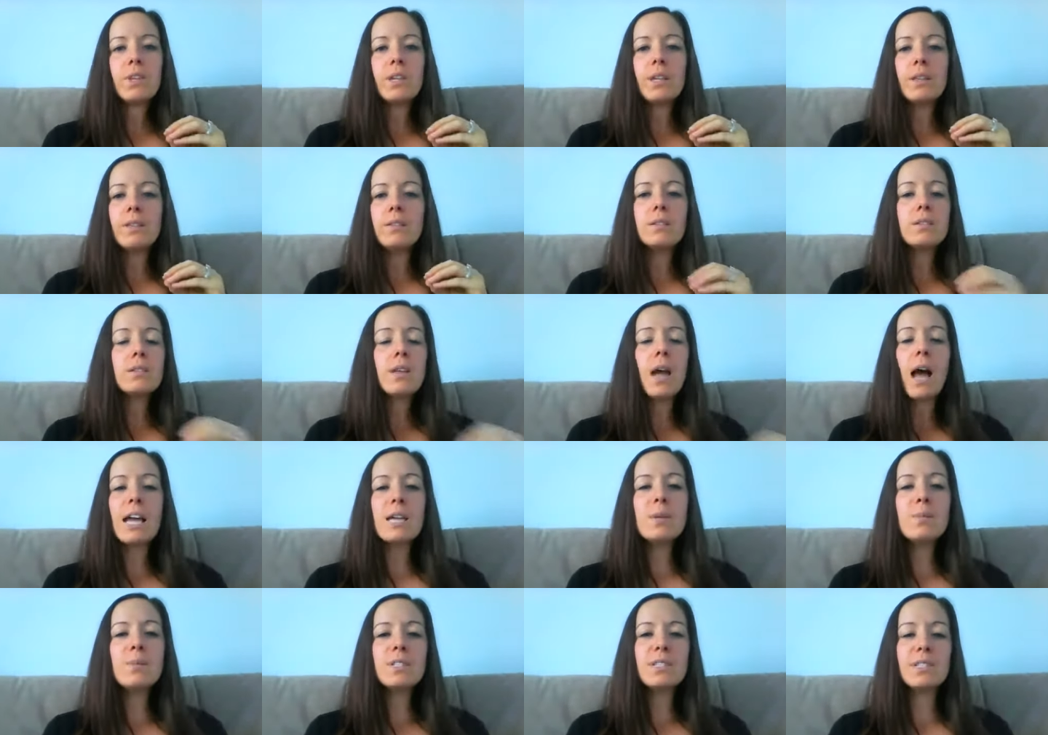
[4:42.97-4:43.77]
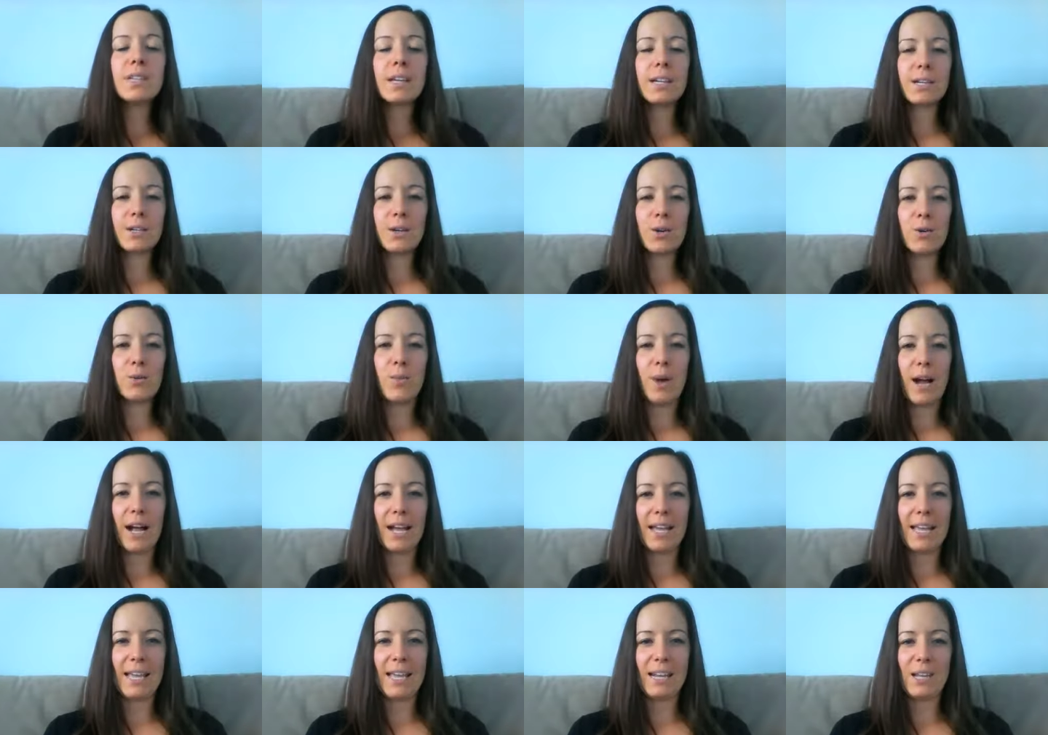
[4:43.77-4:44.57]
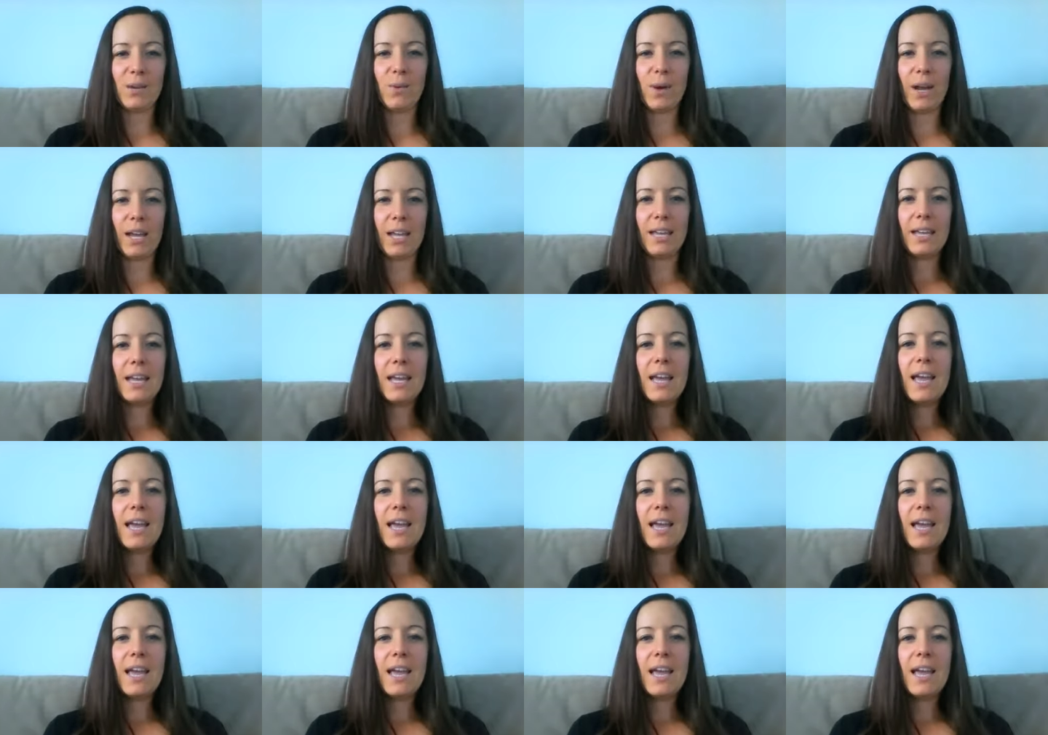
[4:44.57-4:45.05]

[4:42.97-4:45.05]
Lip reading: The time is going to go by anyway.